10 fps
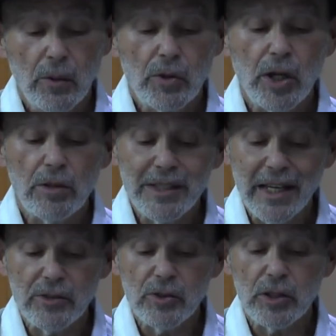with all
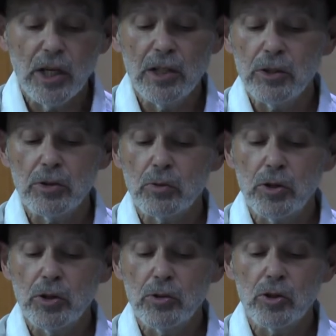tens and hundreds
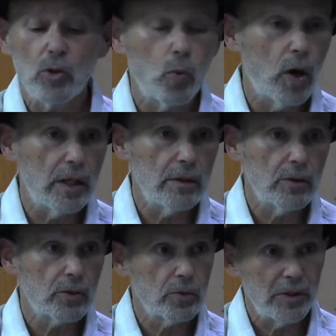reduced to 1
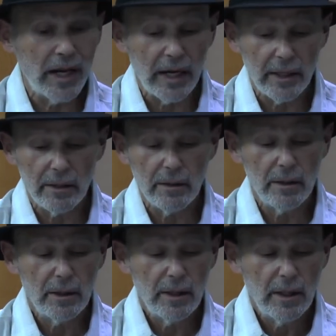through 9
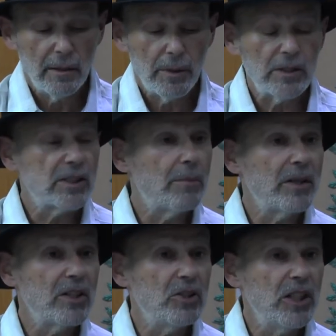by
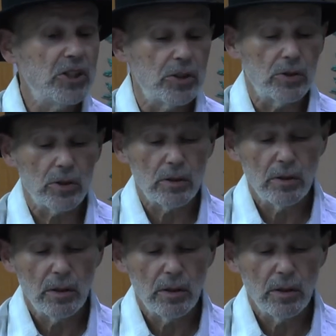summing the digits.